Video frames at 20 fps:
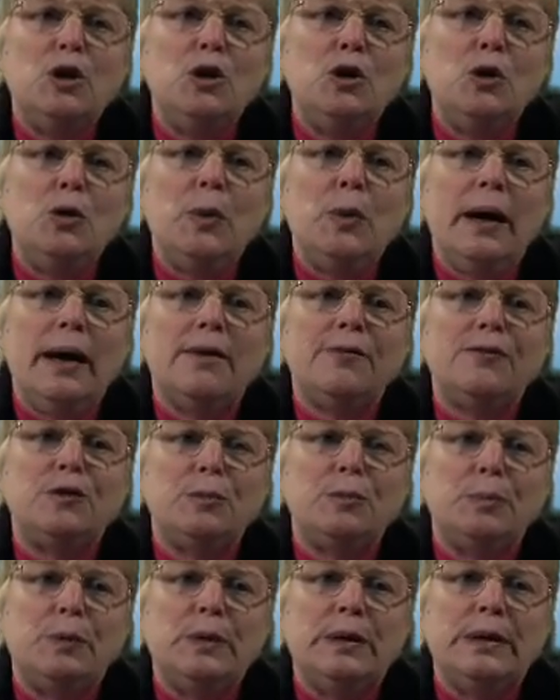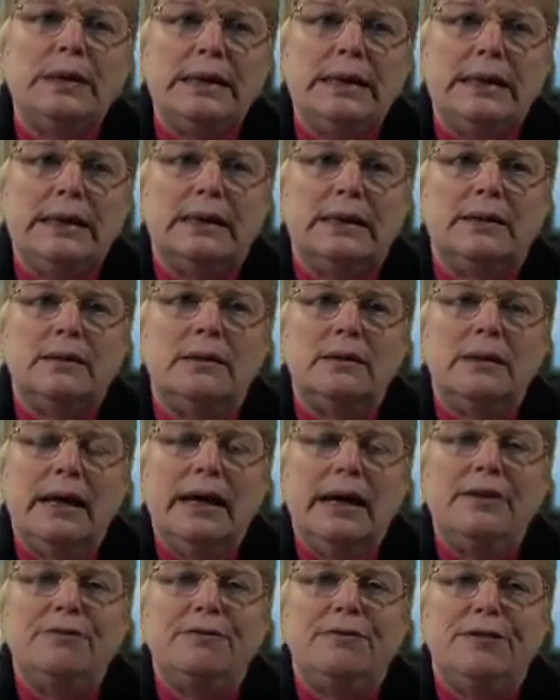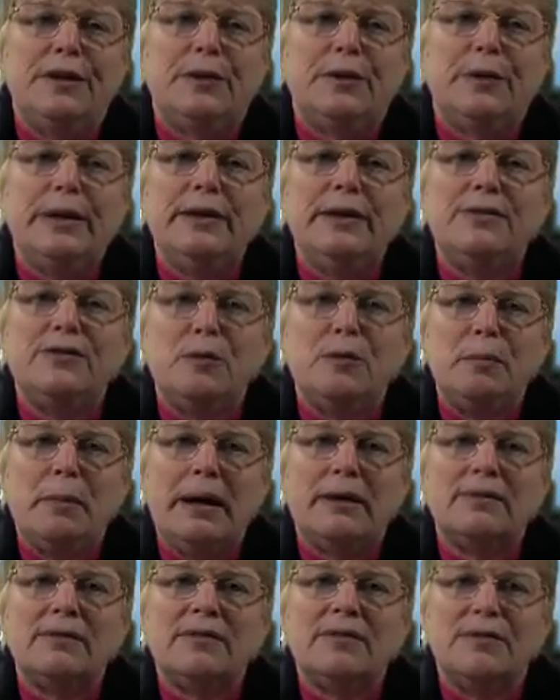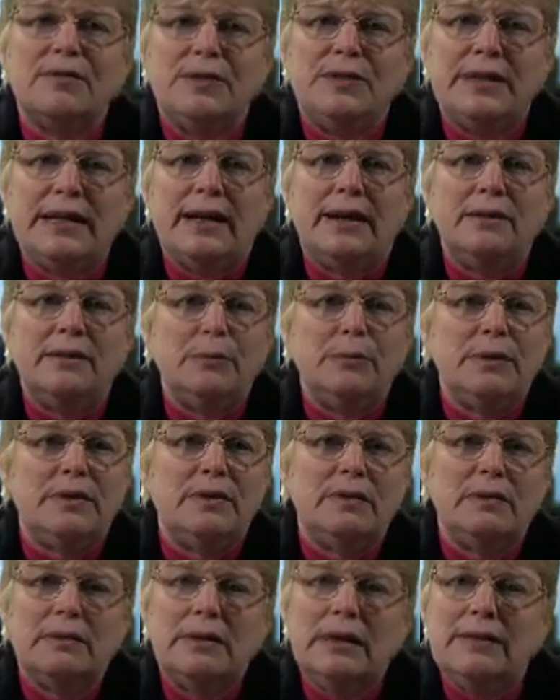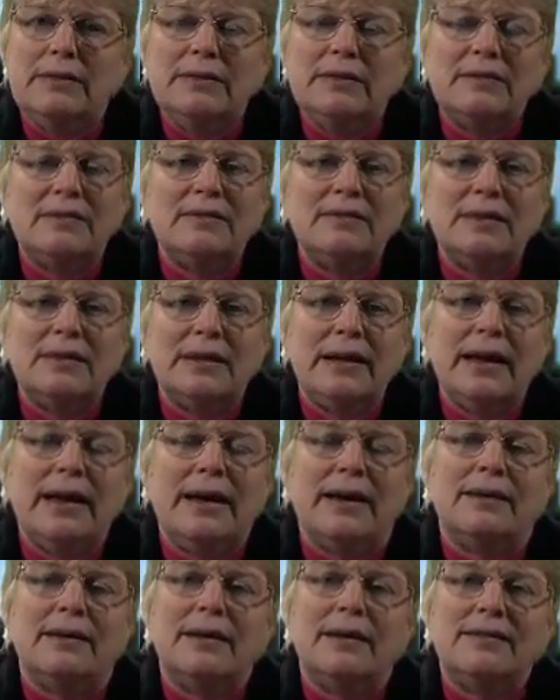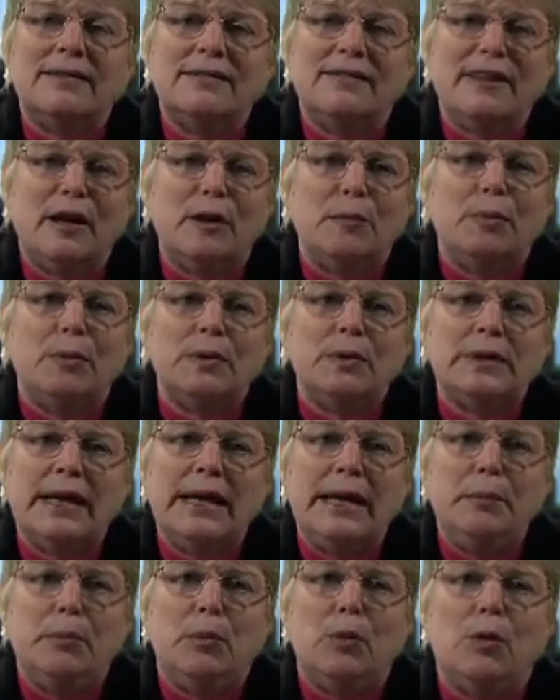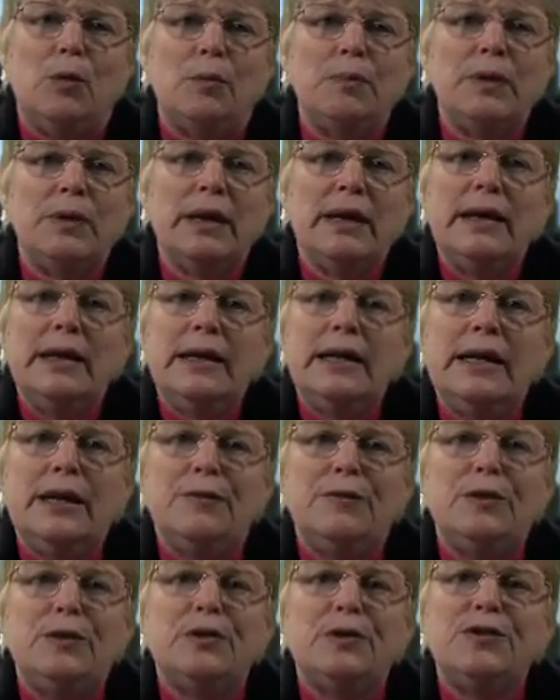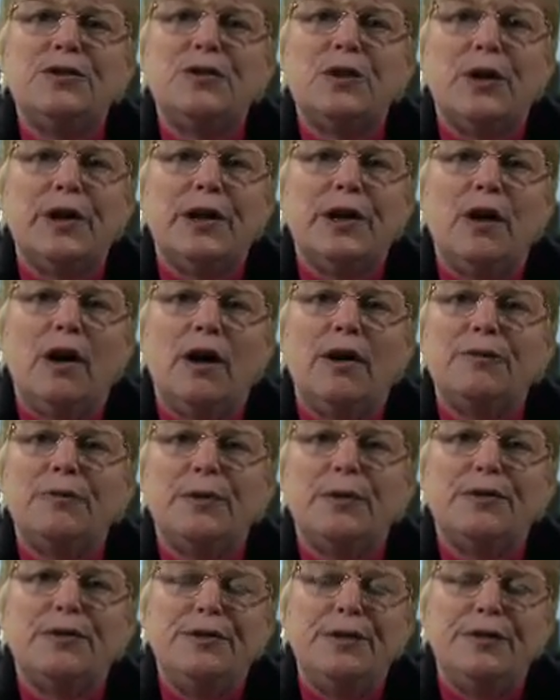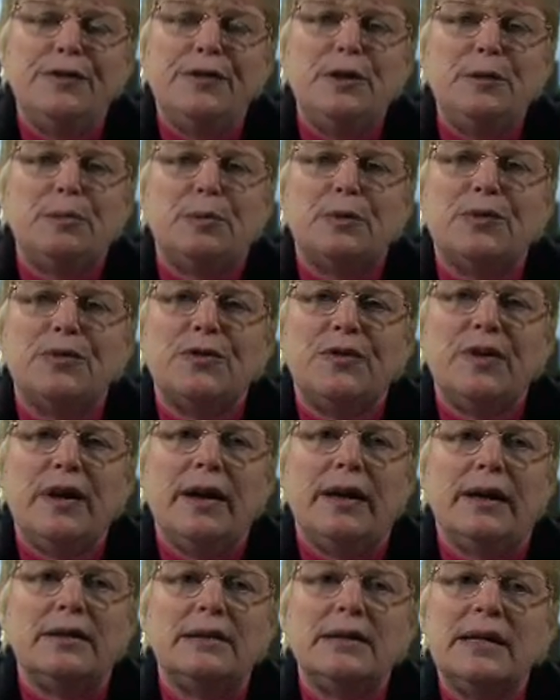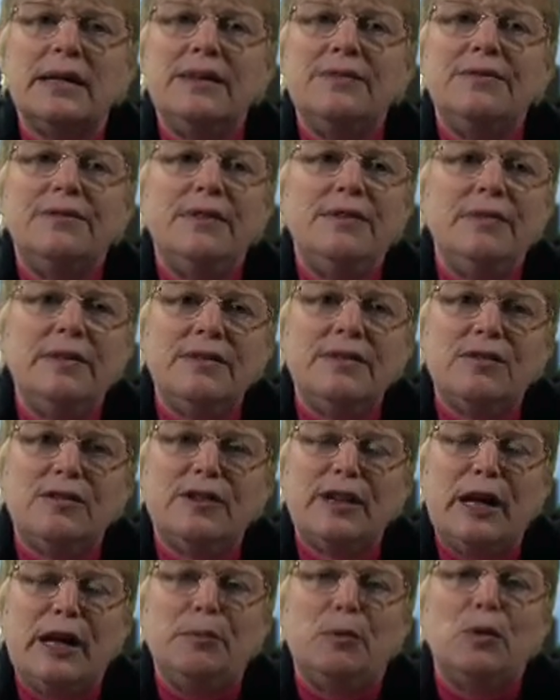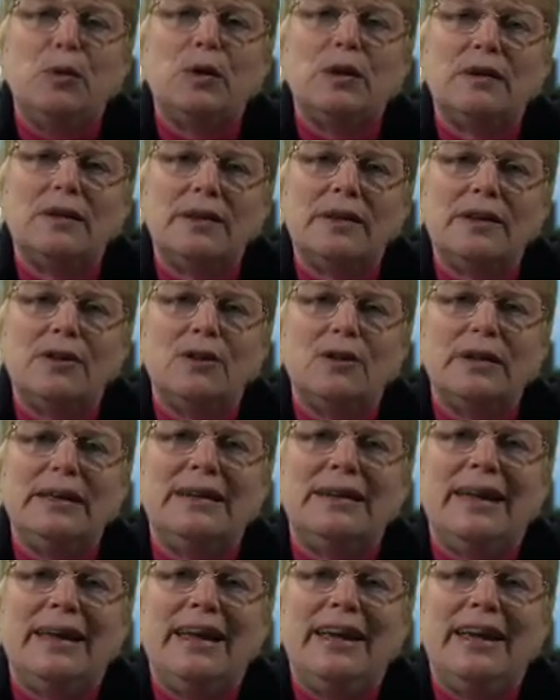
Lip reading: you have to put in at various amounts of debt, and this is again a sample table. If you're starting off with 50%, then this table clearly